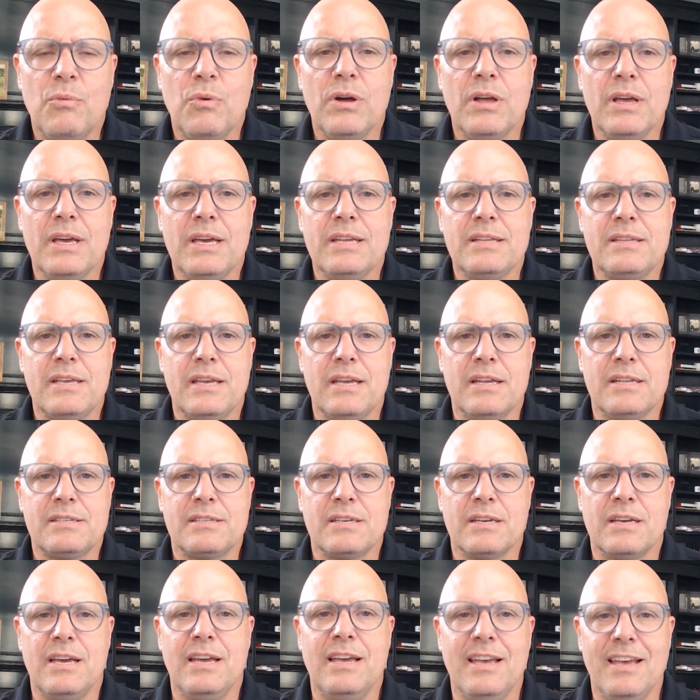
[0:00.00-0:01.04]
well, it's
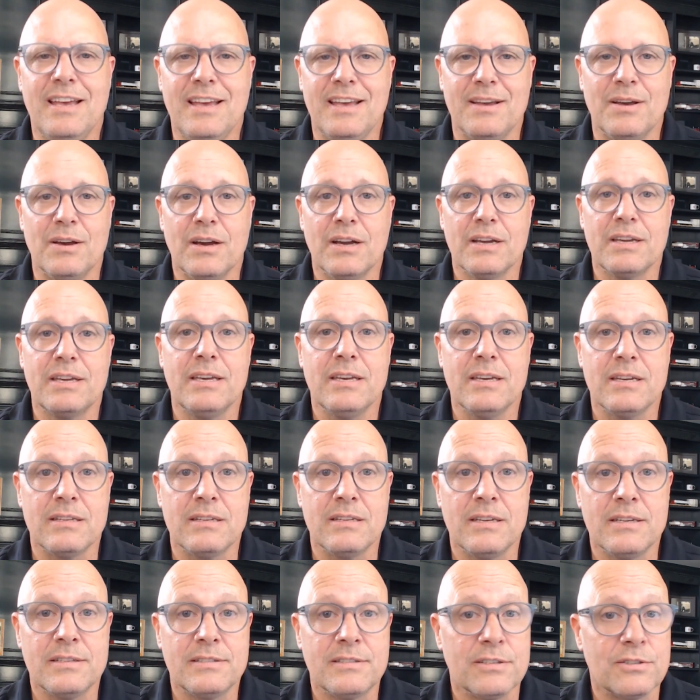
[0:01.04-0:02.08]
a
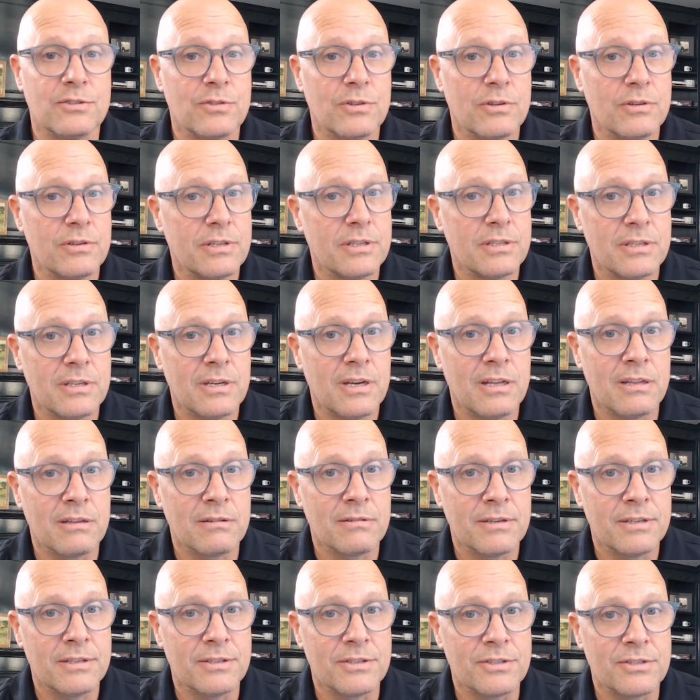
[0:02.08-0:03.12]
$1 trillion
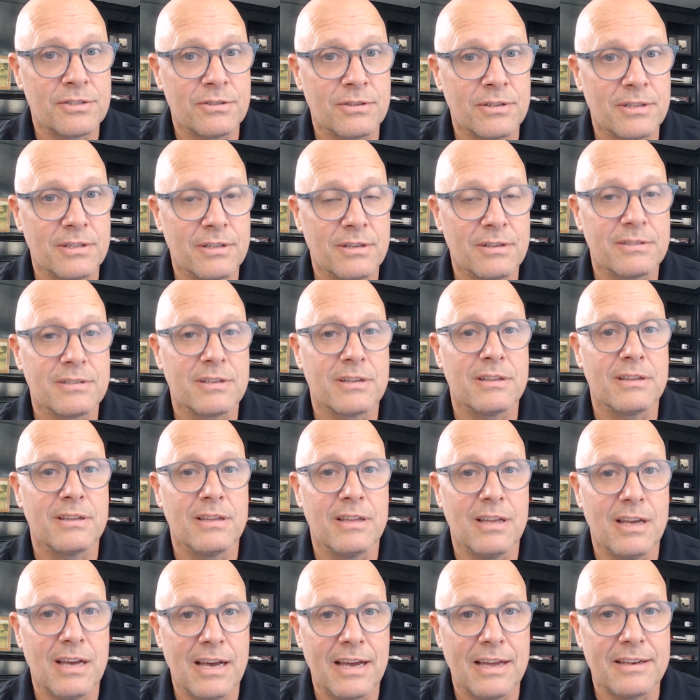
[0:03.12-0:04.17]
industry. There's a
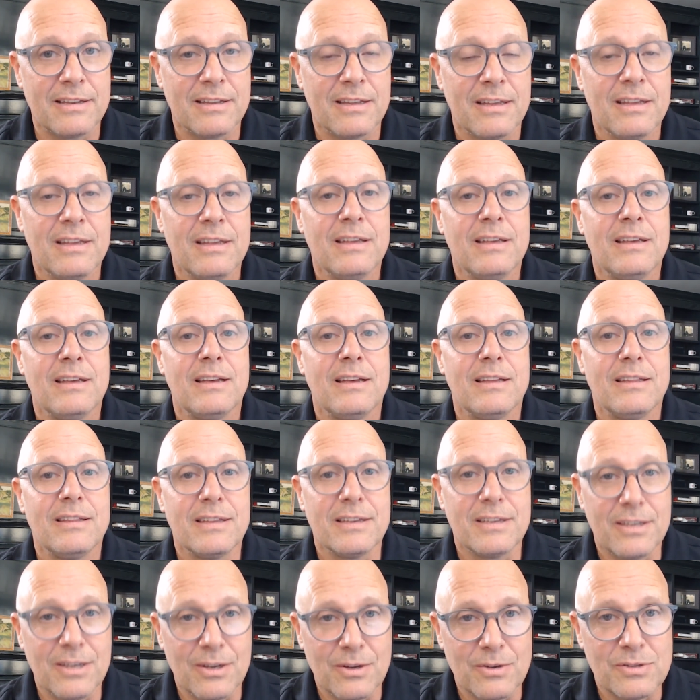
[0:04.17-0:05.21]
lot
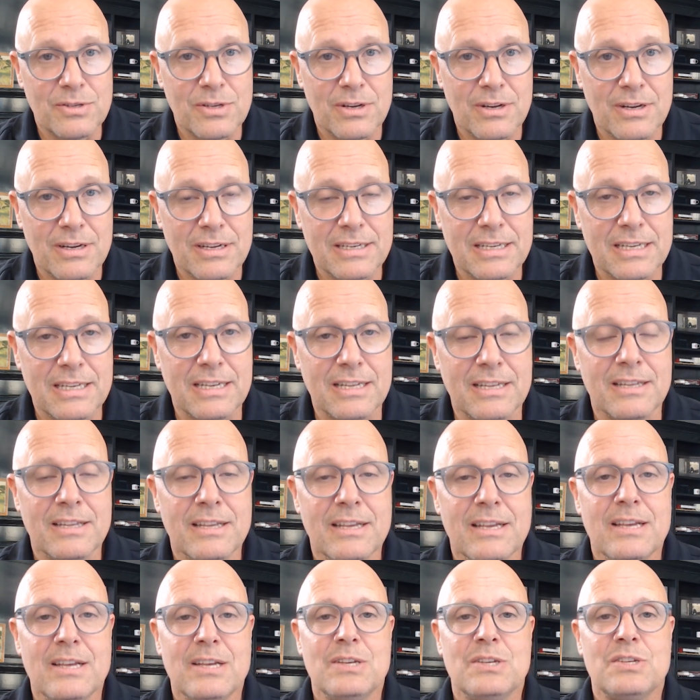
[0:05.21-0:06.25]
that goes on in it.
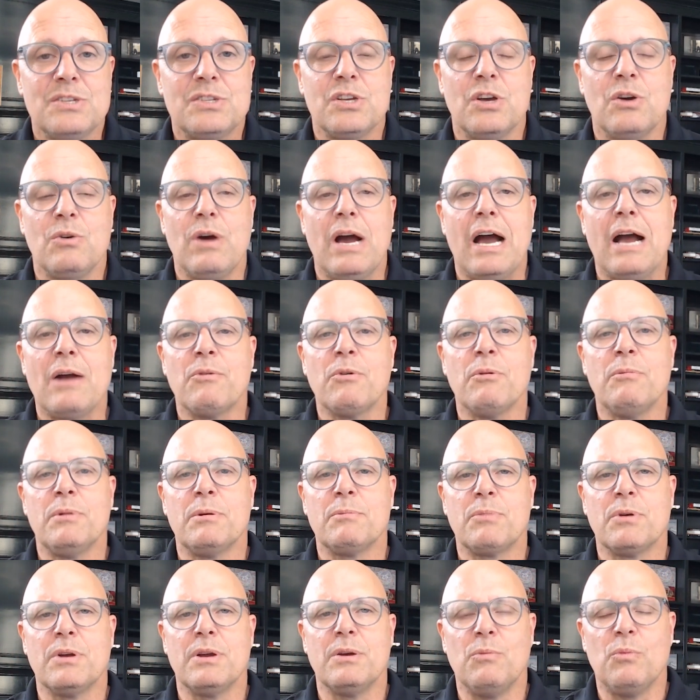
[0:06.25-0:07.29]
So I
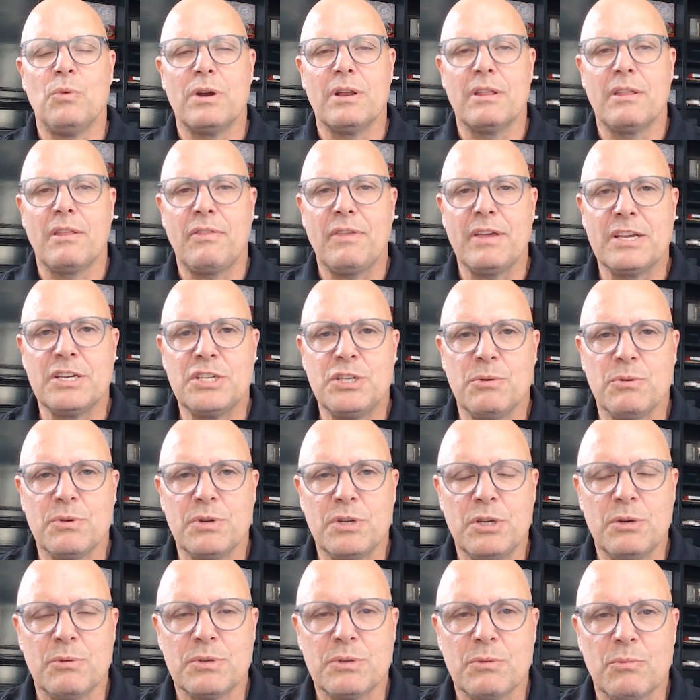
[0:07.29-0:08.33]
remember one of the things we
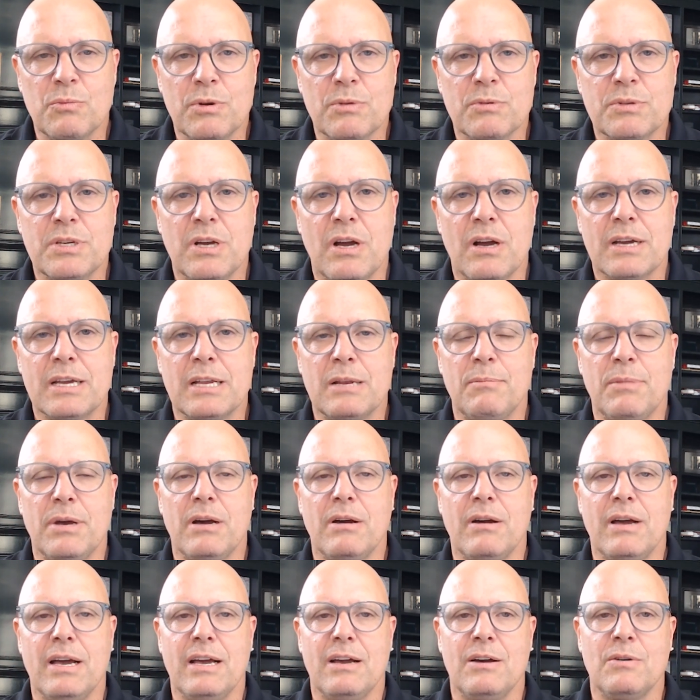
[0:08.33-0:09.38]
were talking
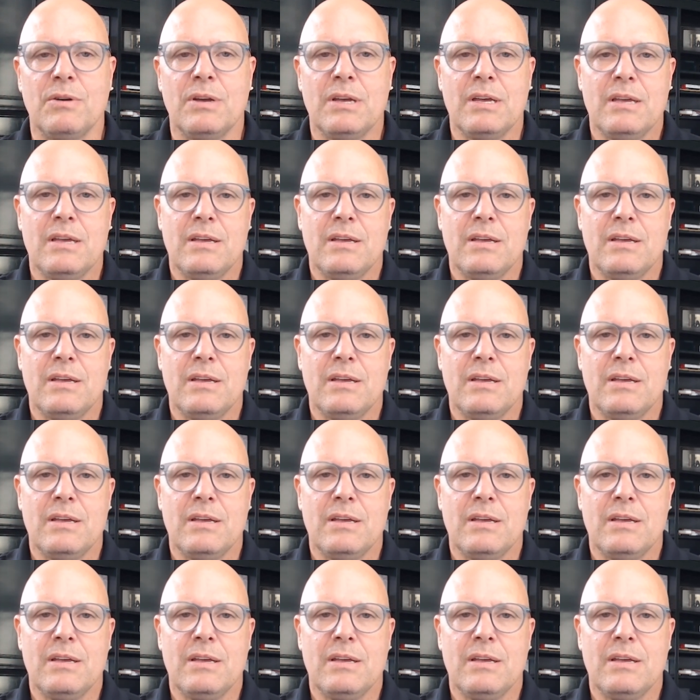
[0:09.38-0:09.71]
about, how